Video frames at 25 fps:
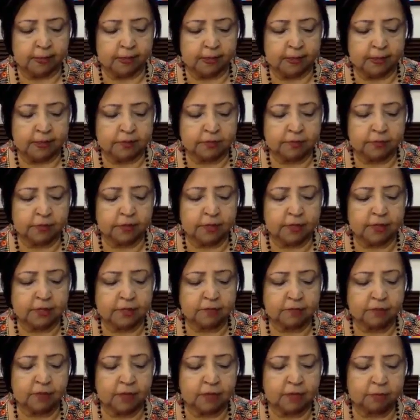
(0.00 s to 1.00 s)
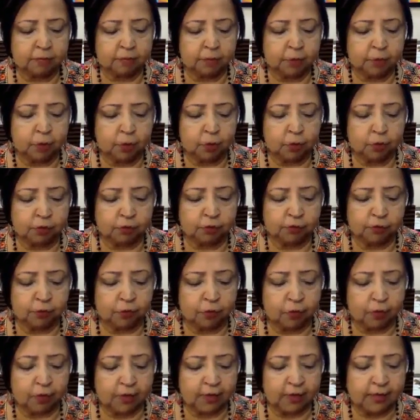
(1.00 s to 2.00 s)
It's a very
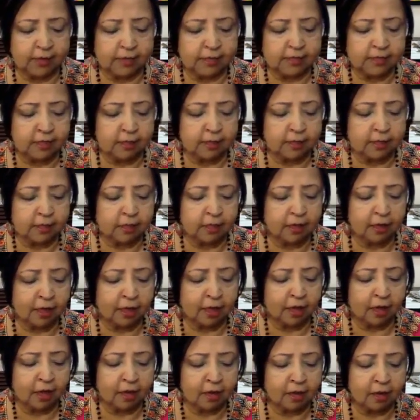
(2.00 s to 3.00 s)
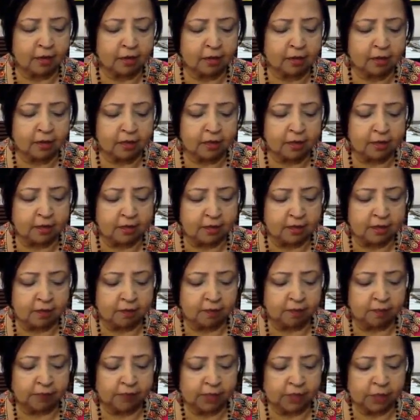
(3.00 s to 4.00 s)
beautiful internal hug
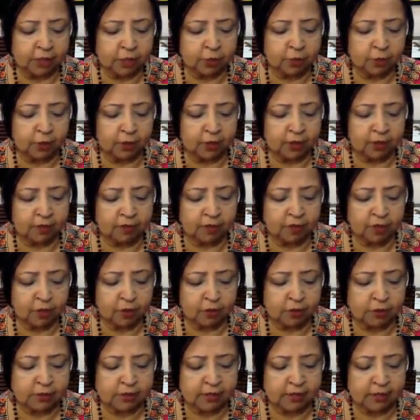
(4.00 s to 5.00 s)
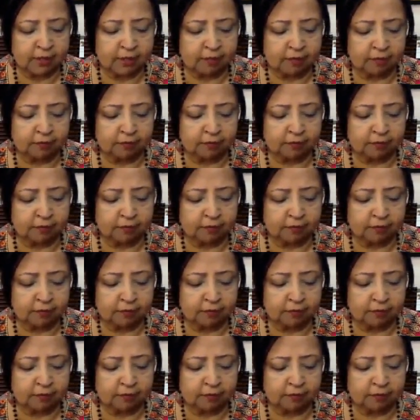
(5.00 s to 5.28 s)
that you are giving yourself.